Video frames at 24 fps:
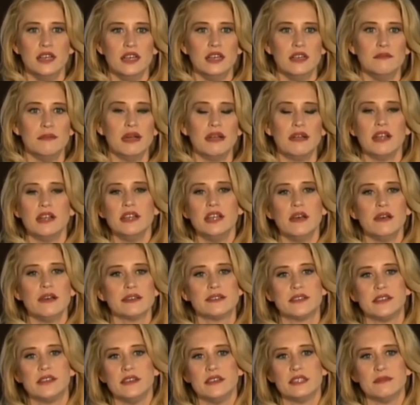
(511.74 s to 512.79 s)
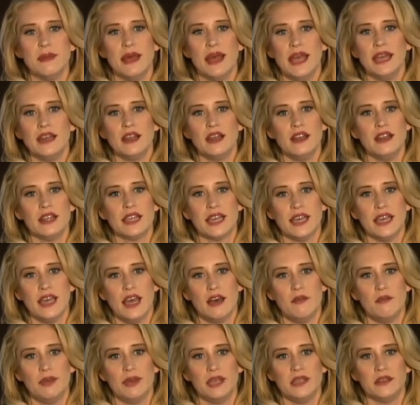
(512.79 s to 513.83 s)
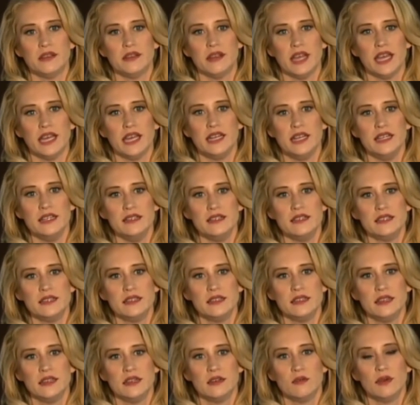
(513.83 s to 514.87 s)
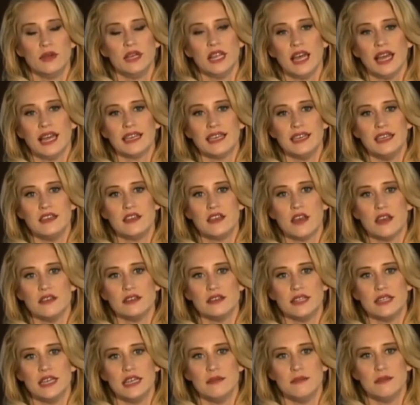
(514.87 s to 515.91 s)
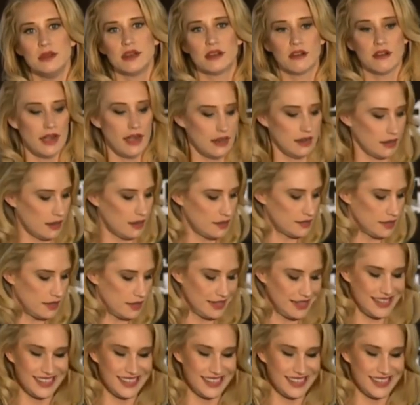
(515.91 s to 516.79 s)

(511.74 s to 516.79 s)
Mario, no excuse, mate. I don't care how big your head is. We like egos here, but a crown goes on